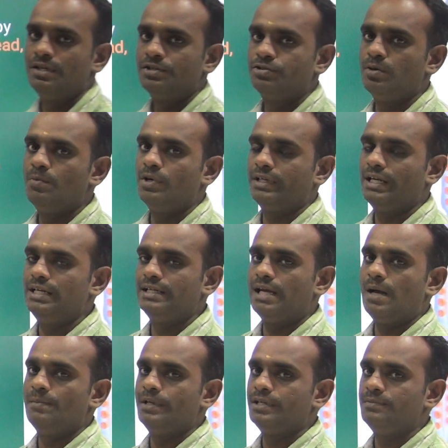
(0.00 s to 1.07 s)
So motile
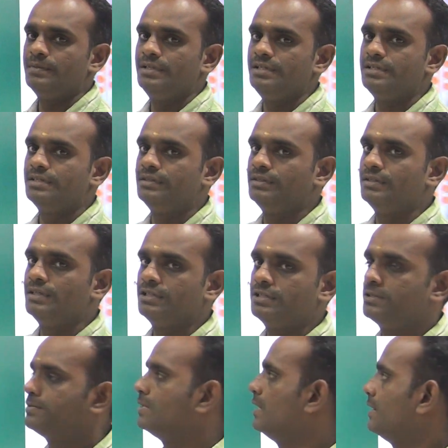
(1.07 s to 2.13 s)
gamete means
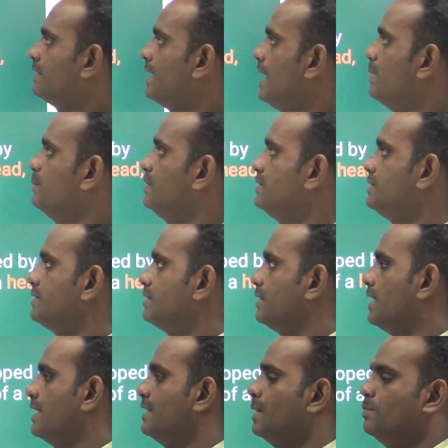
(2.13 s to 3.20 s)
this gamete
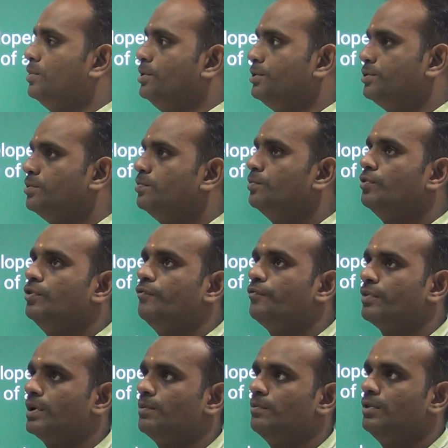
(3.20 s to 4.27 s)
can able to move
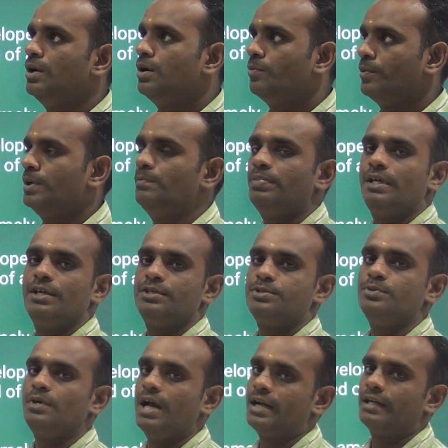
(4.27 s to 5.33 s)
from one place
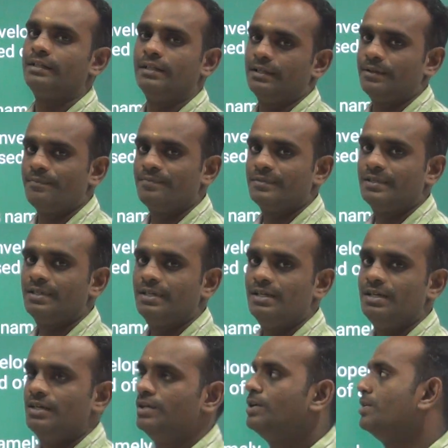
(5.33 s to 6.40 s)
to another.
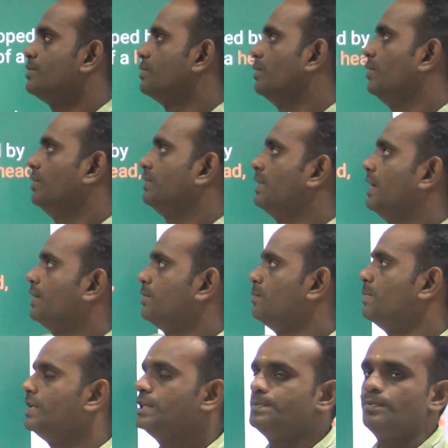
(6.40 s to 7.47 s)
So the
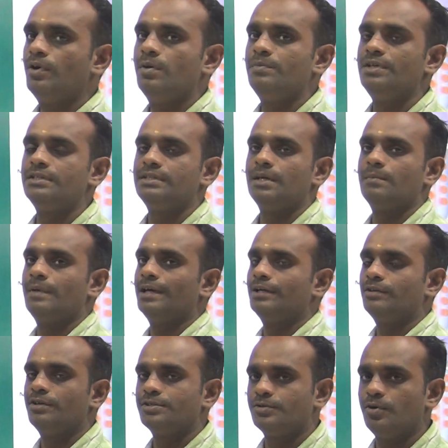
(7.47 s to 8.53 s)
human sperm is a
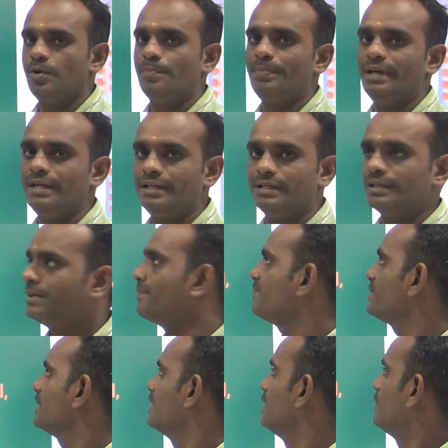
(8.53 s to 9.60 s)
microscopic,
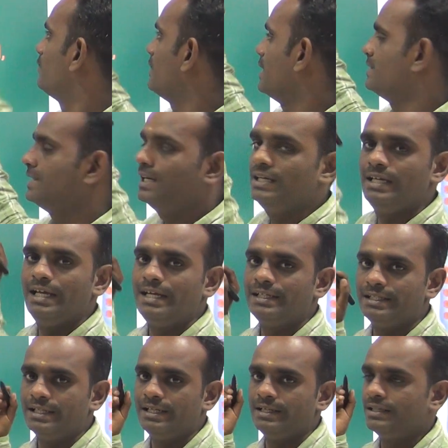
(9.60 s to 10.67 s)

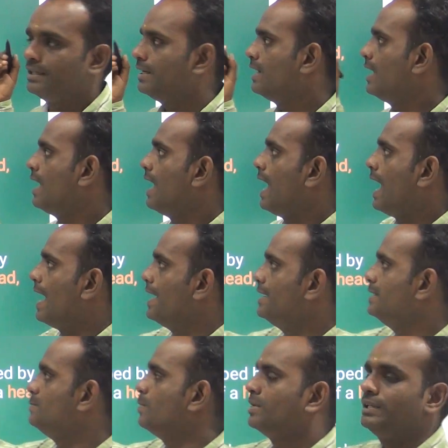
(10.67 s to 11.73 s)
flagellated
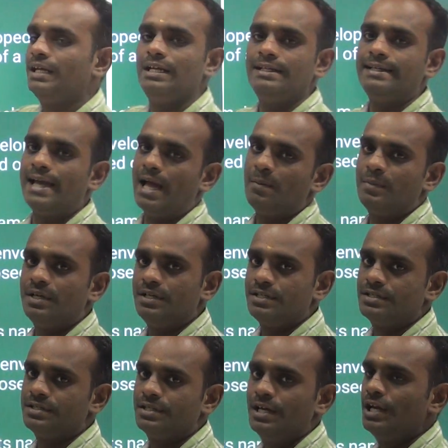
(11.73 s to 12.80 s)
and motile gamete.